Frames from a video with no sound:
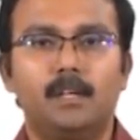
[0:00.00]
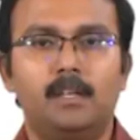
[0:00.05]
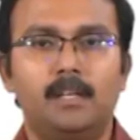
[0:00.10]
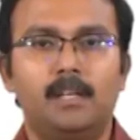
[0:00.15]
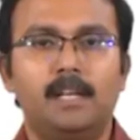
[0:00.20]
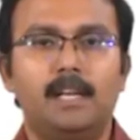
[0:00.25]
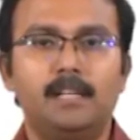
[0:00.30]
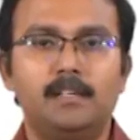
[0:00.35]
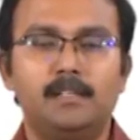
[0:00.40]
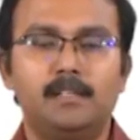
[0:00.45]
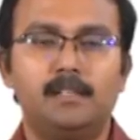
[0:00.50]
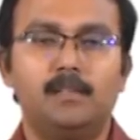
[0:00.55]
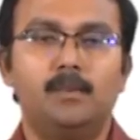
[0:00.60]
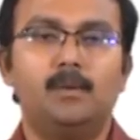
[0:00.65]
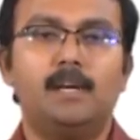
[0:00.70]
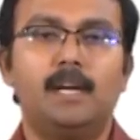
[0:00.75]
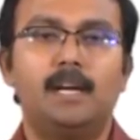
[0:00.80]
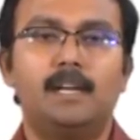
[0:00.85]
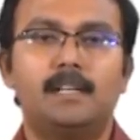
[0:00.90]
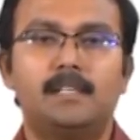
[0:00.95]
Let us
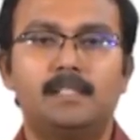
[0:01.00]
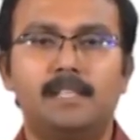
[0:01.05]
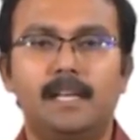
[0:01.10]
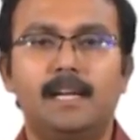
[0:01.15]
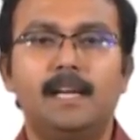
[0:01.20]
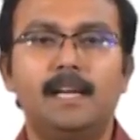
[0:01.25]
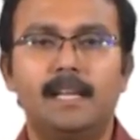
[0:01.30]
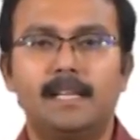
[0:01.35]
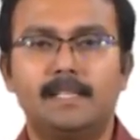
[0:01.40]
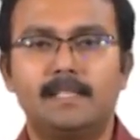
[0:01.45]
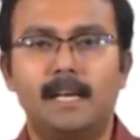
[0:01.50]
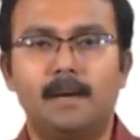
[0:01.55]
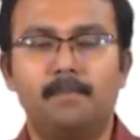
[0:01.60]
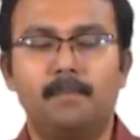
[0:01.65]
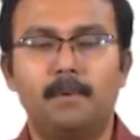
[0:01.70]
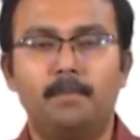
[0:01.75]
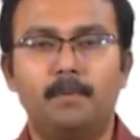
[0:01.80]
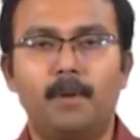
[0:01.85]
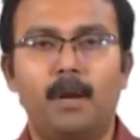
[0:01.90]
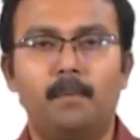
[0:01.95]
look at a second
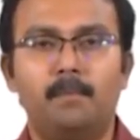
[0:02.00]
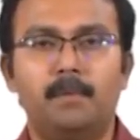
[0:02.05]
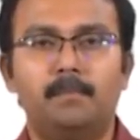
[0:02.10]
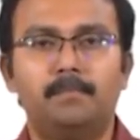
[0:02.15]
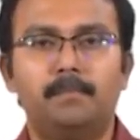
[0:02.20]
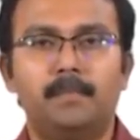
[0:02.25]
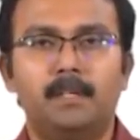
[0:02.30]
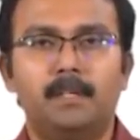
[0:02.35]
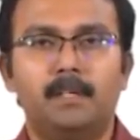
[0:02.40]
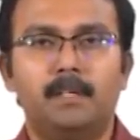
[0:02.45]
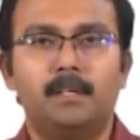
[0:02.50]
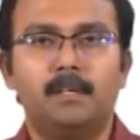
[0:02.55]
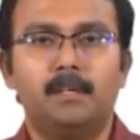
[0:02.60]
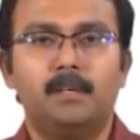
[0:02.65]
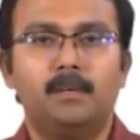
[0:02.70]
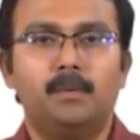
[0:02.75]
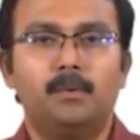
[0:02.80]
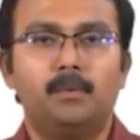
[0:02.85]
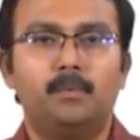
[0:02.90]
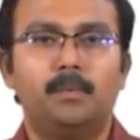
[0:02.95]
example problem
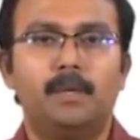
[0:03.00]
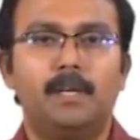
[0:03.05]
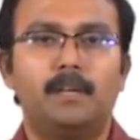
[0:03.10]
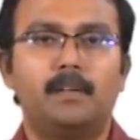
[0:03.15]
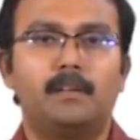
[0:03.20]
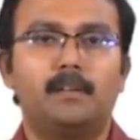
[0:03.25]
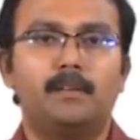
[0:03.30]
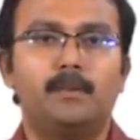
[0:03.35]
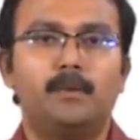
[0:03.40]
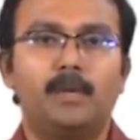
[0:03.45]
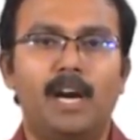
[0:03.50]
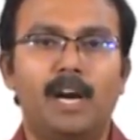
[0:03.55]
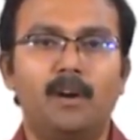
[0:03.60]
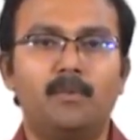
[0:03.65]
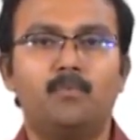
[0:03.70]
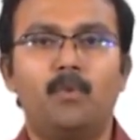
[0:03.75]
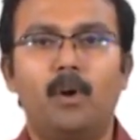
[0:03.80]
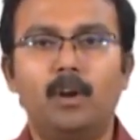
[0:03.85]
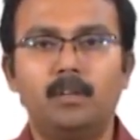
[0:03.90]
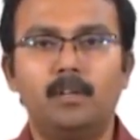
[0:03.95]
where you
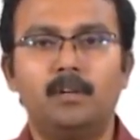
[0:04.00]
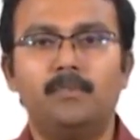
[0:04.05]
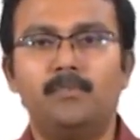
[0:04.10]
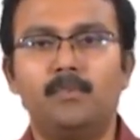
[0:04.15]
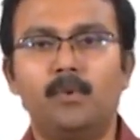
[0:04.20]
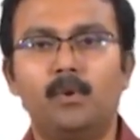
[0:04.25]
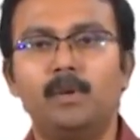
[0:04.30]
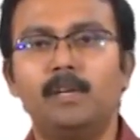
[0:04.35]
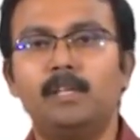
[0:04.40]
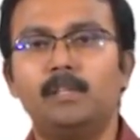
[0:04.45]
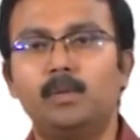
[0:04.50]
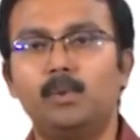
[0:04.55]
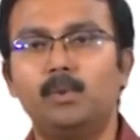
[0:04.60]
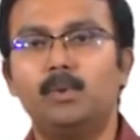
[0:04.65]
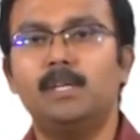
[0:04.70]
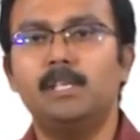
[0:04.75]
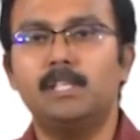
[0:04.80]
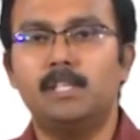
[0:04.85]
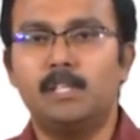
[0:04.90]
have water flowing through a